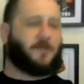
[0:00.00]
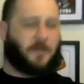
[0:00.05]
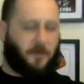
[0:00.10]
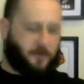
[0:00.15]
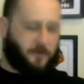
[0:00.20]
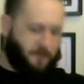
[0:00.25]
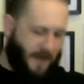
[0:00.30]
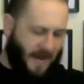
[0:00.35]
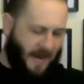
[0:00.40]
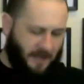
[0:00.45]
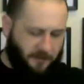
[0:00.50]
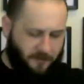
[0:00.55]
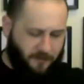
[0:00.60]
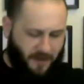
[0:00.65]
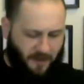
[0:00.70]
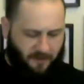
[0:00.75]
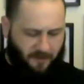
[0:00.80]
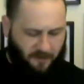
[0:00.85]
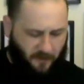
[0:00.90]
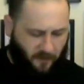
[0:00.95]
There was a match
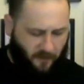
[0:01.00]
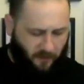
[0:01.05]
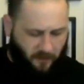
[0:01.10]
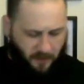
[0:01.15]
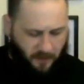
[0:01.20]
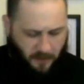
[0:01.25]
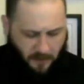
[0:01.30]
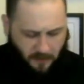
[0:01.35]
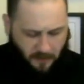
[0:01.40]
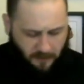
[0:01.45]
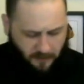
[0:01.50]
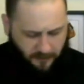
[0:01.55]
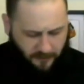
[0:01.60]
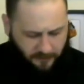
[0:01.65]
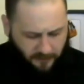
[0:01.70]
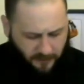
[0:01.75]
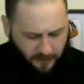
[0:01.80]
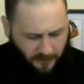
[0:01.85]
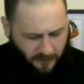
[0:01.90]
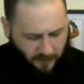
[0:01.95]
made. So let's
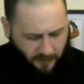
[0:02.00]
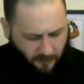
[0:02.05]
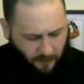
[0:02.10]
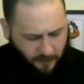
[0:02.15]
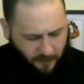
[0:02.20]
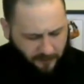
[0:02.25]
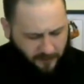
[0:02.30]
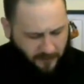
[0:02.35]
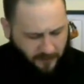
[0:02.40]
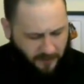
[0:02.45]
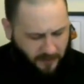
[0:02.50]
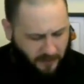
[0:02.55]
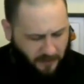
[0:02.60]
see here. What was it?